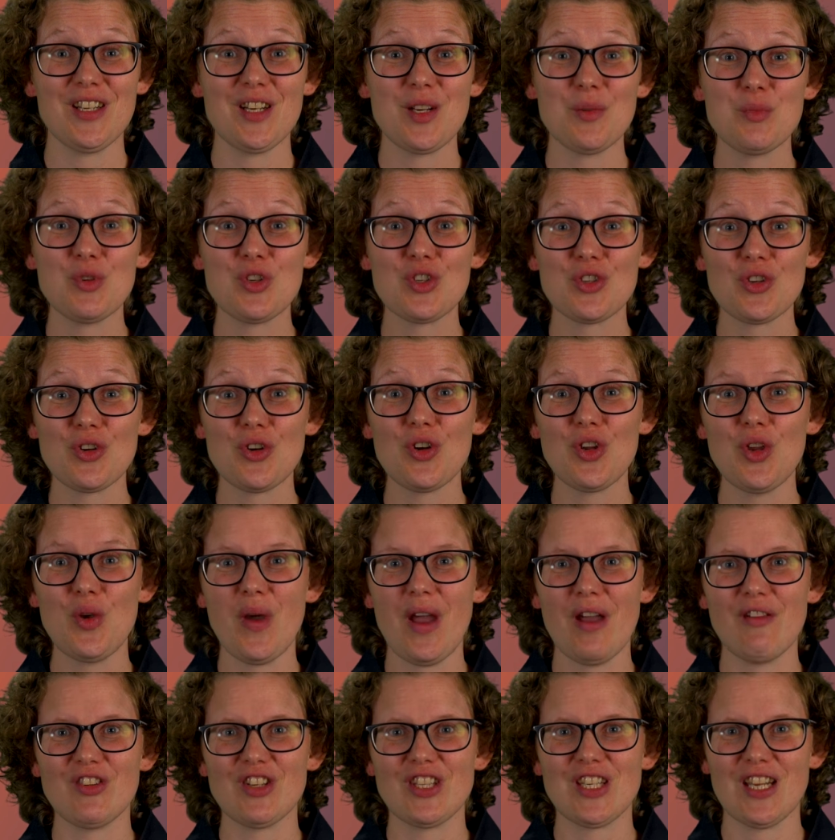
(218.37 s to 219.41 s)
and I'm sure you
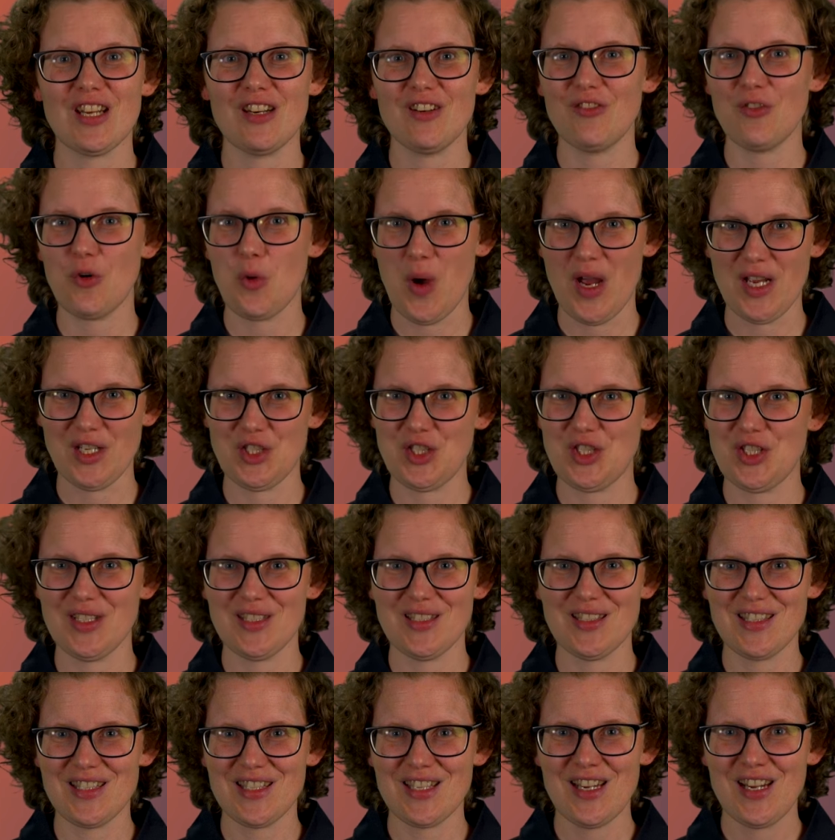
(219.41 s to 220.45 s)
have a ton of
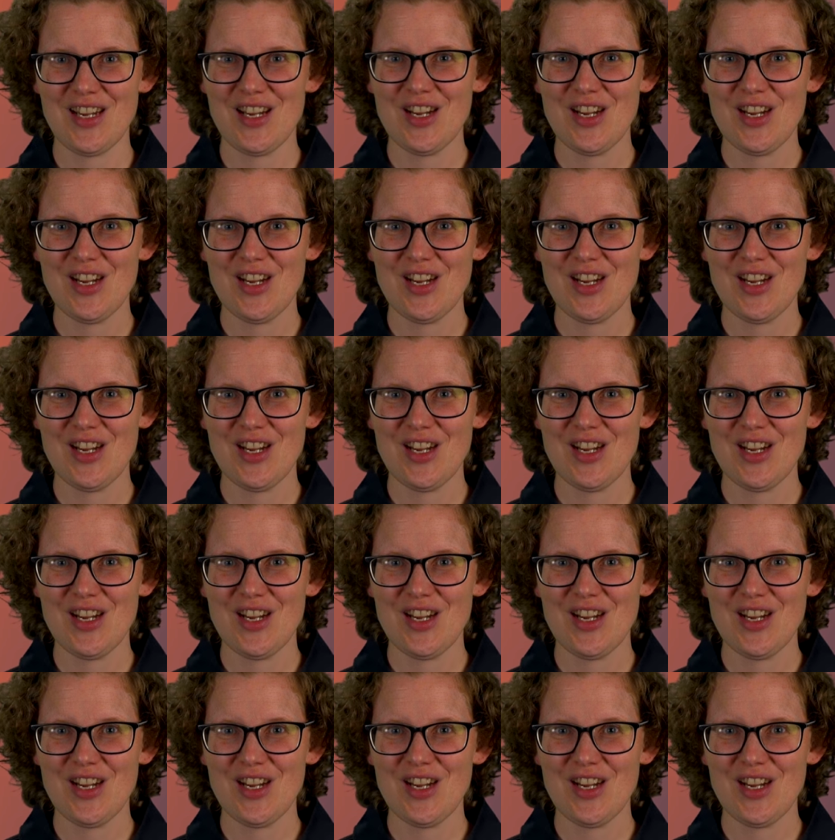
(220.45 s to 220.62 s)
questions.